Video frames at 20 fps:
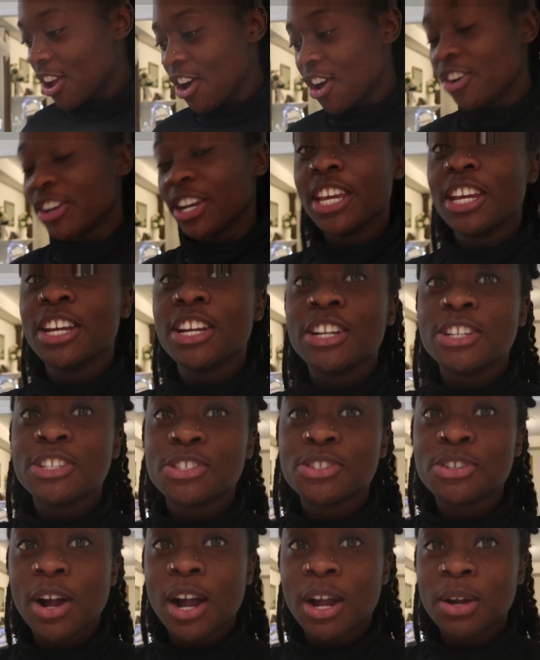Okay,
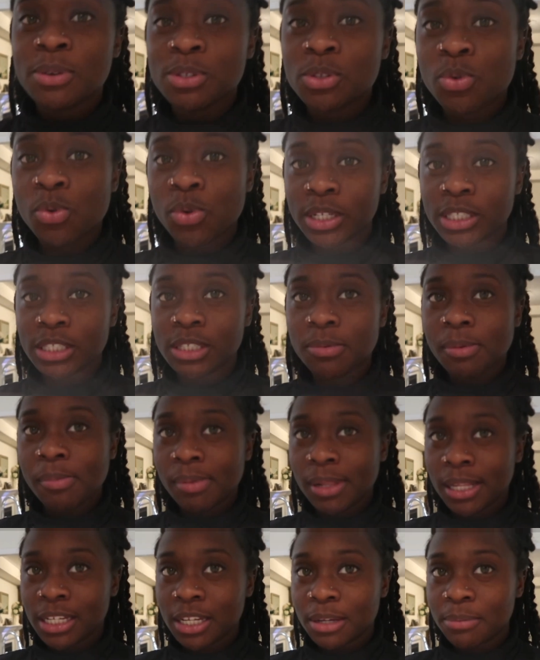so I was going to be
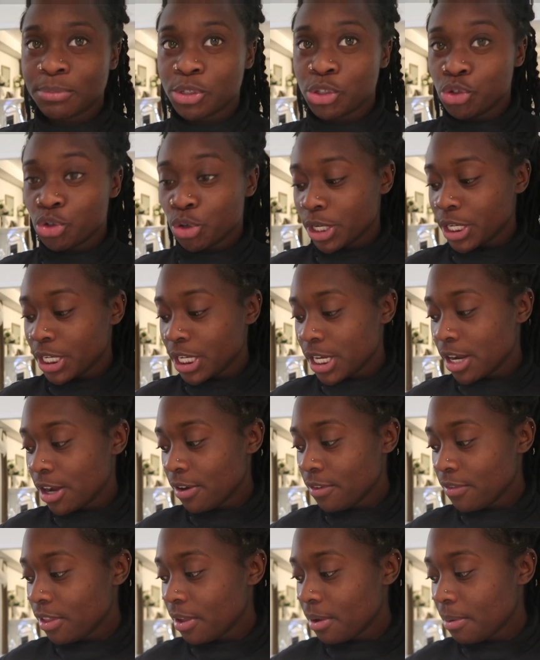blending majority
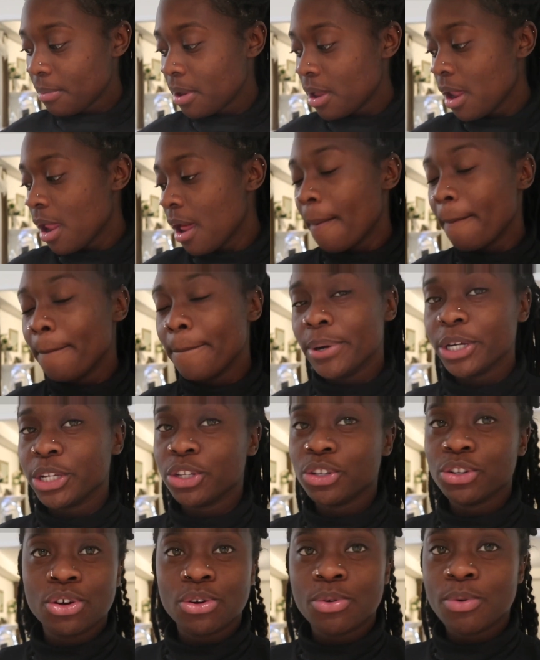of them, but
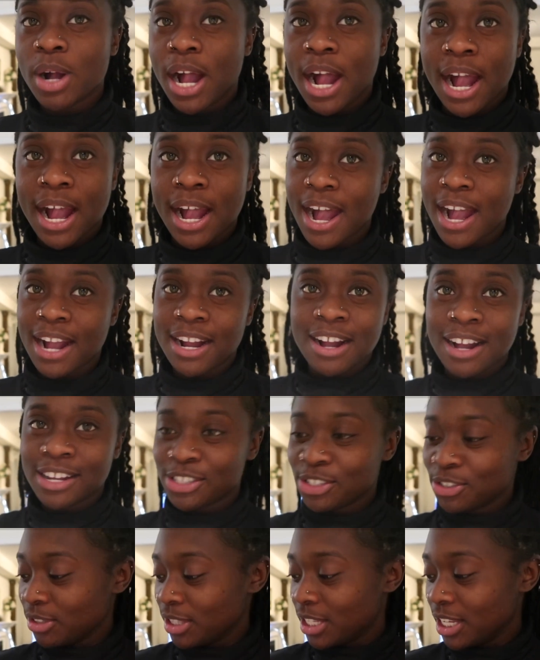you know what, I
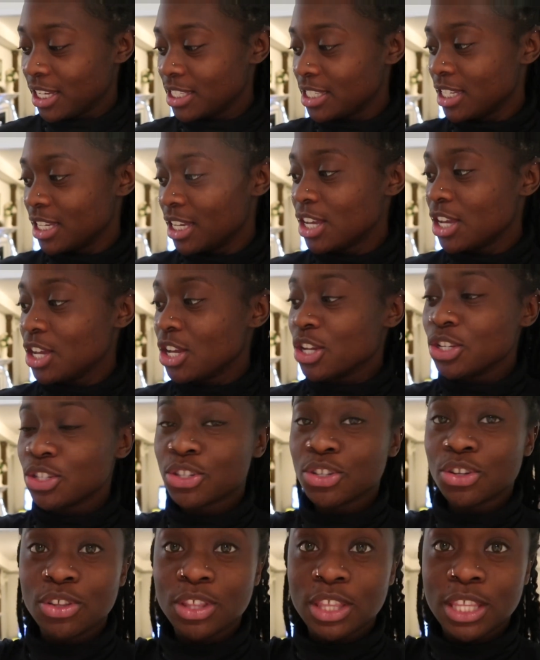got too lazy.
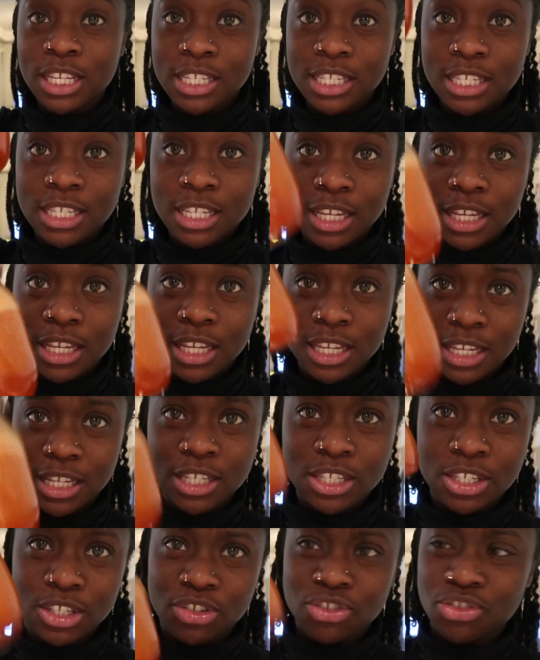So this
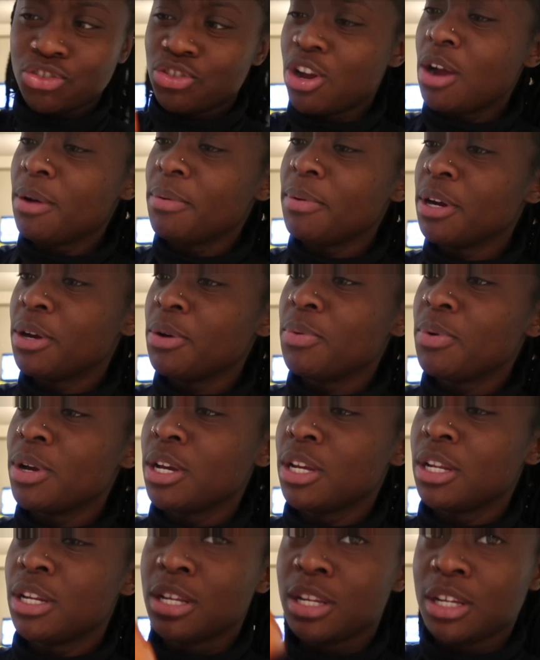is a strawberry
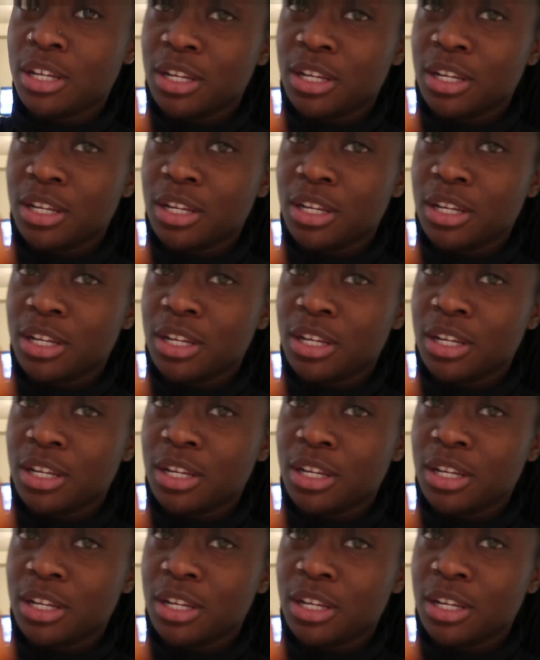one.